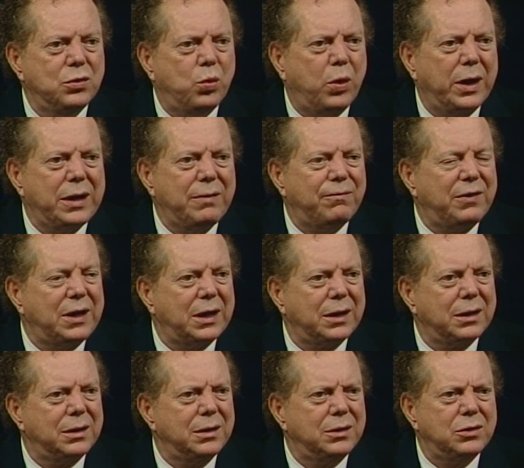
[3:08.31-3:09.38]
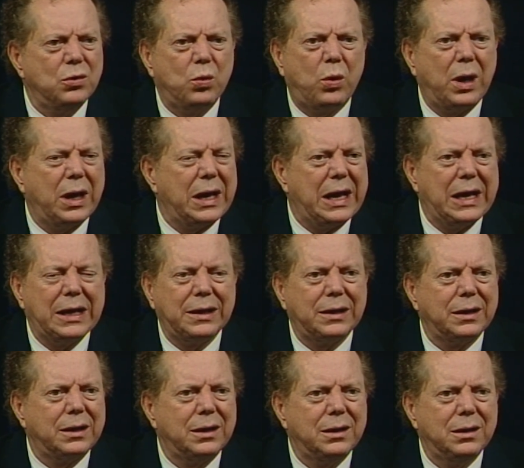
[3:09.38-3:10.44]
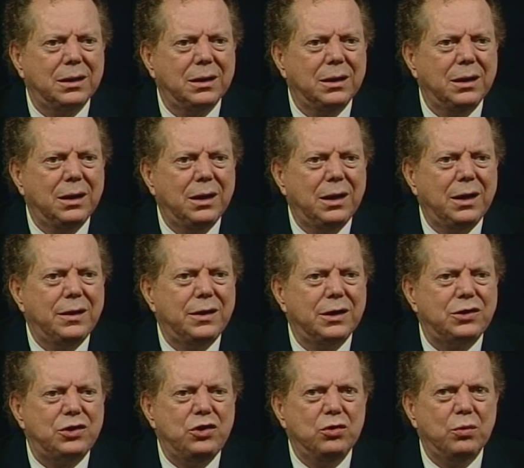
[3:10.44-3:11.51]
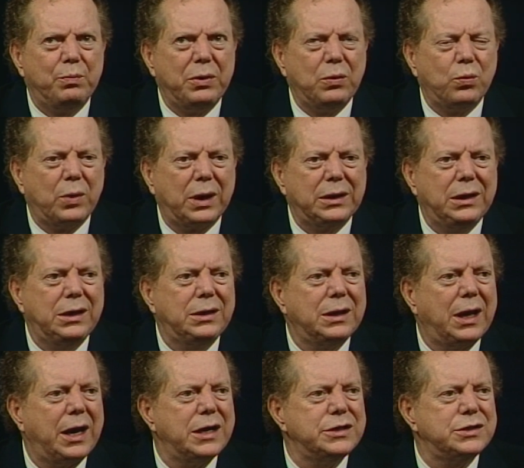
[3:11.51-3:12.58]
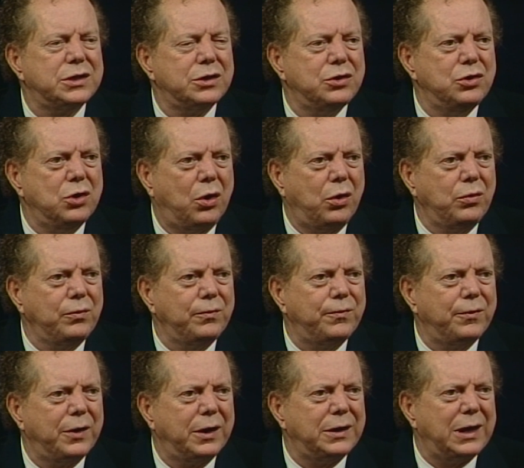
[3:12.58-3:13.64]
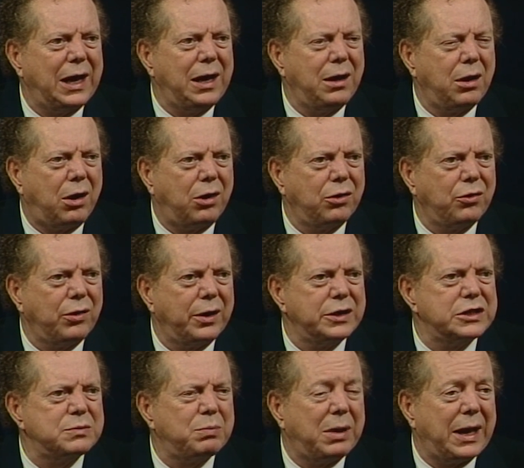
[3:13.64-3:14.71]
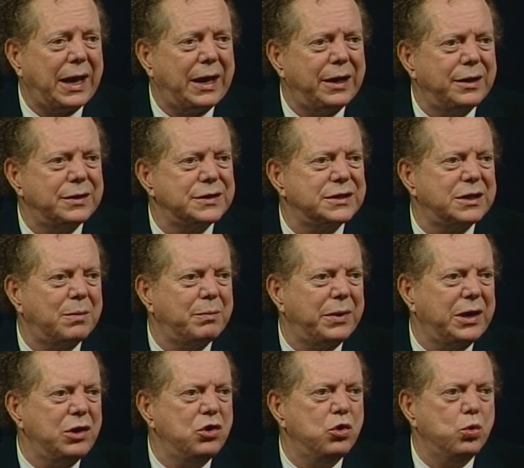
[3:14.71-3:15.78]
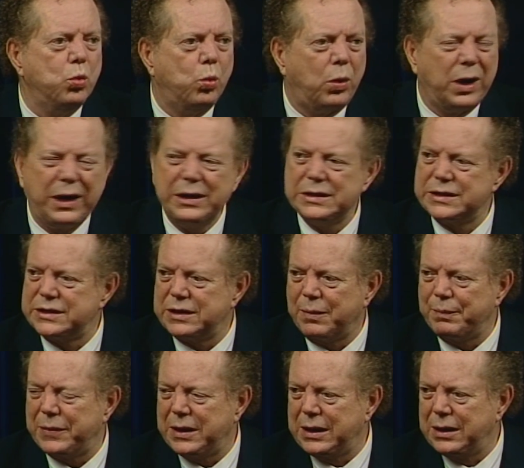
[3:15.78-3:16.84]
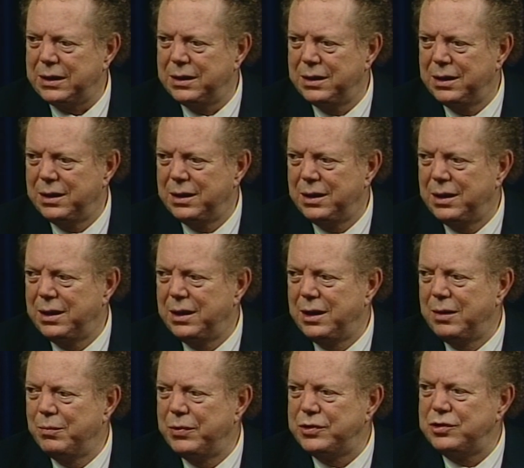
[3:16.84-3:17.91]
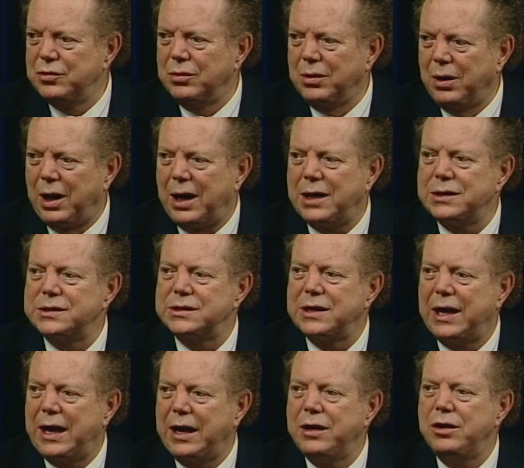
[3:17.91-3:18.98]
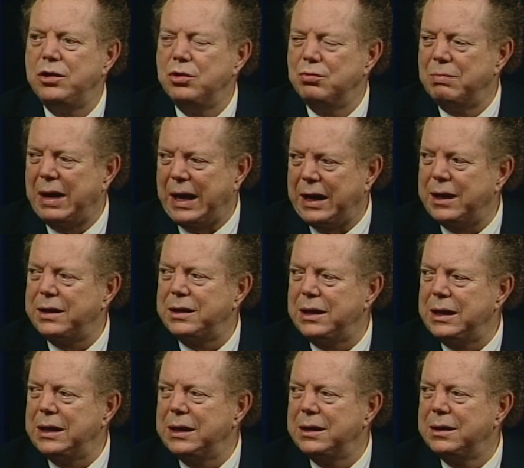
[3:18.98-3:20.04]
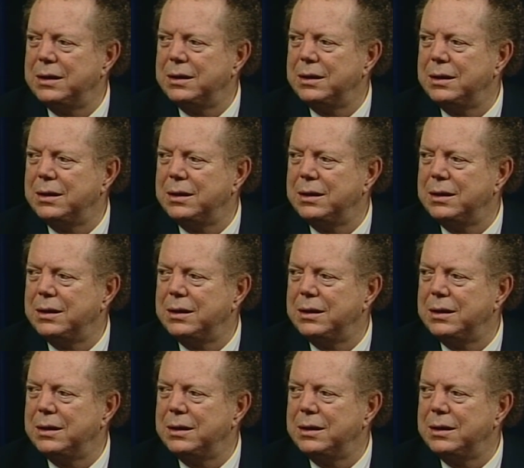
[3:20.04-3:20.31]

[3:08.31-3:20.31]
To what event? To what end? That you'll be recognized and known for a day longer on this planet as somebody who won something, but you lost at humanity?